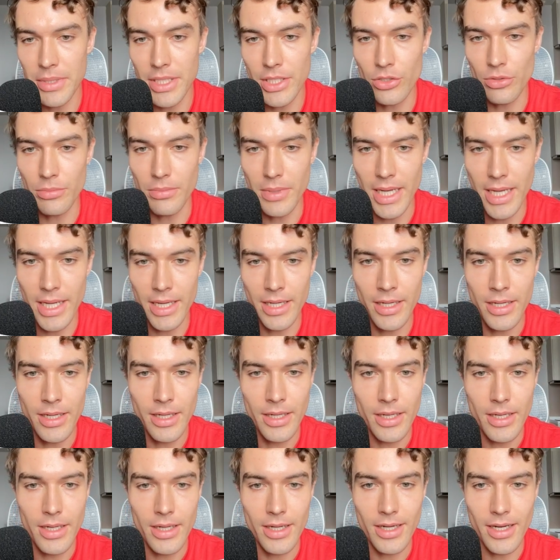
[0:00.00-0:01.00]
domain.
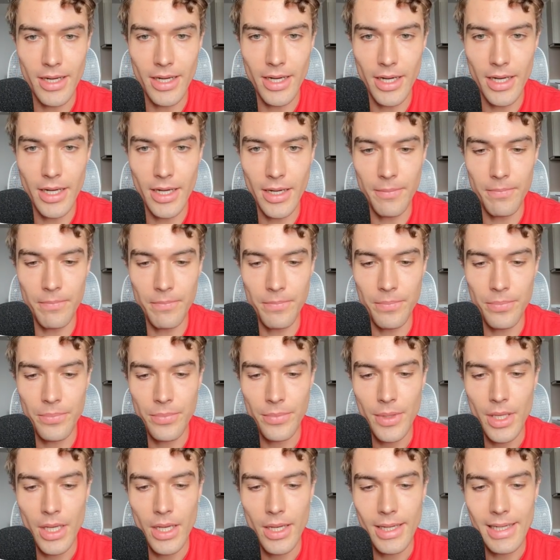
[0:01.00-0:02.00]

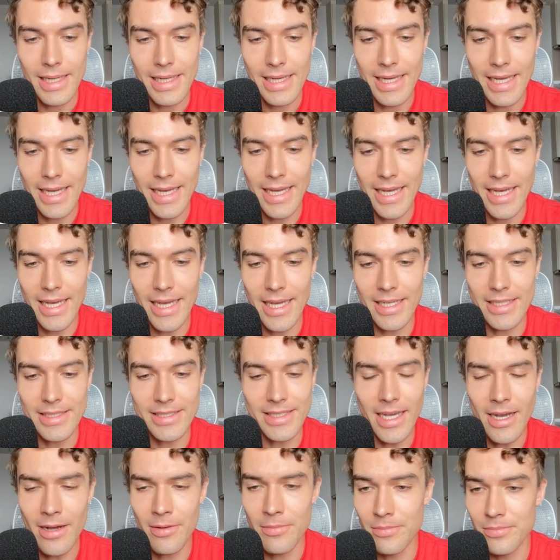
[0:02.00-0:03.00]
And
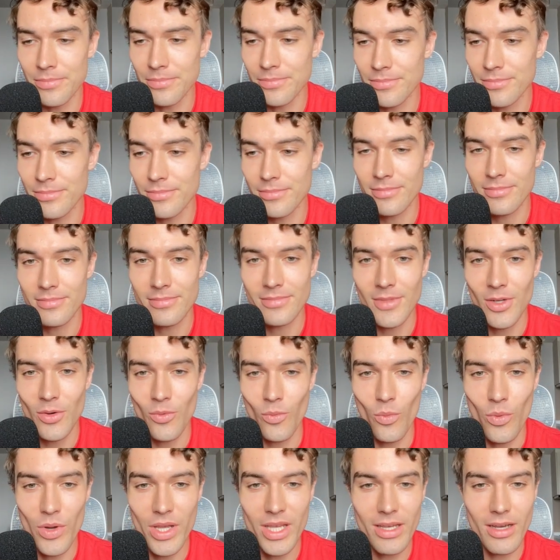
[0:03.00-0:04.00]
yeah,
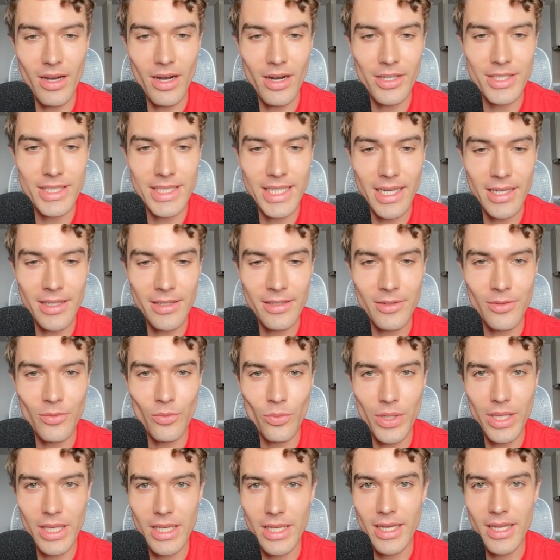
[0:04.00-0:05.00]
we are done.
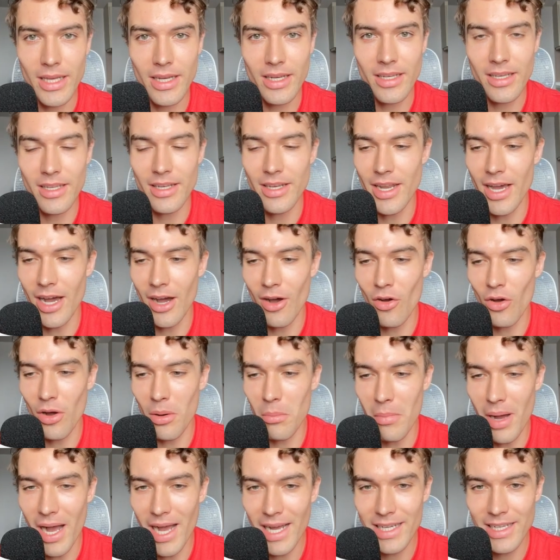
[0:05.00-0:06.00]
We can now
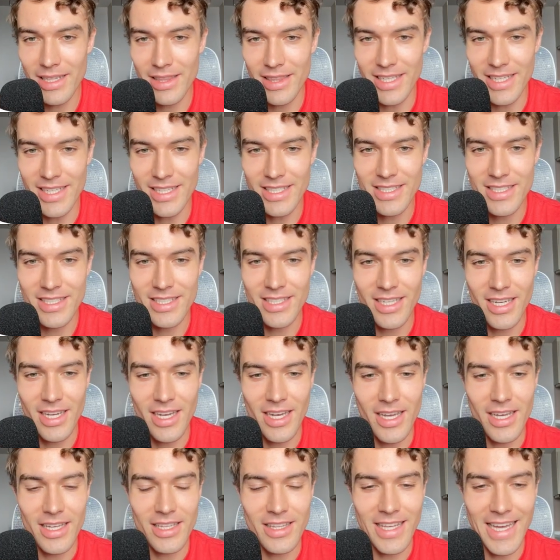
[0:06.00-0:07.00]
market this,
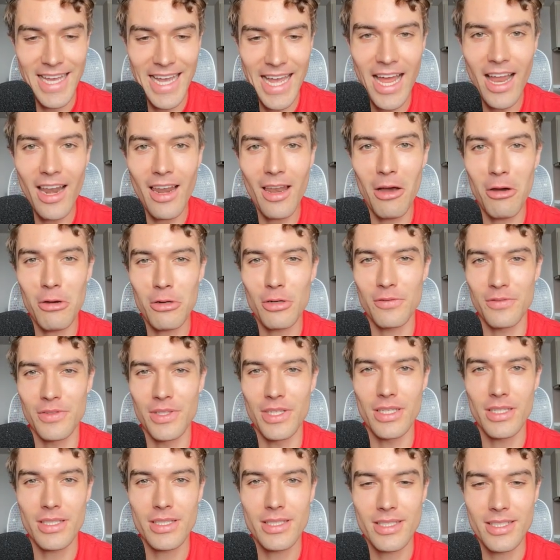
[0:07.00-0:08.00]
the hell out of
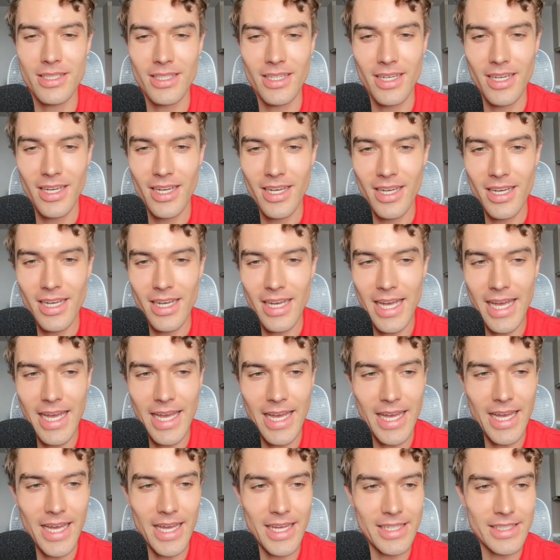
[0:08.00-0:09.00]
this.
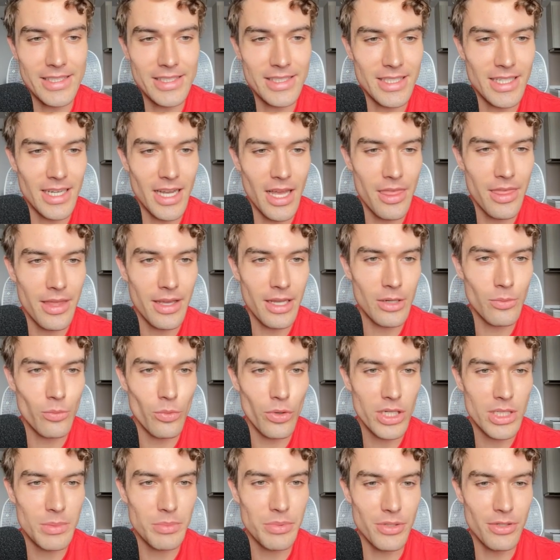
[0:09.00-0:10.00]
And I think it
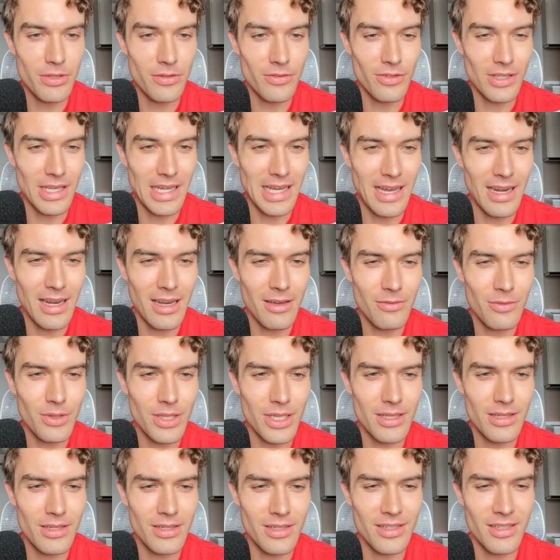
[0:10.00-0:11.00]
works beautifully. I love
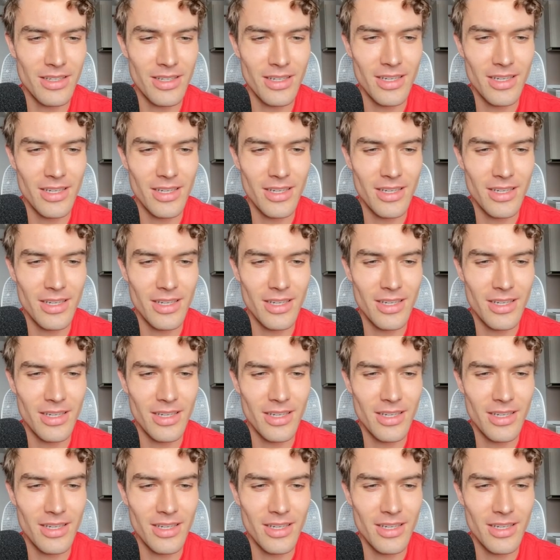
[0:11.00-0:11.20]
the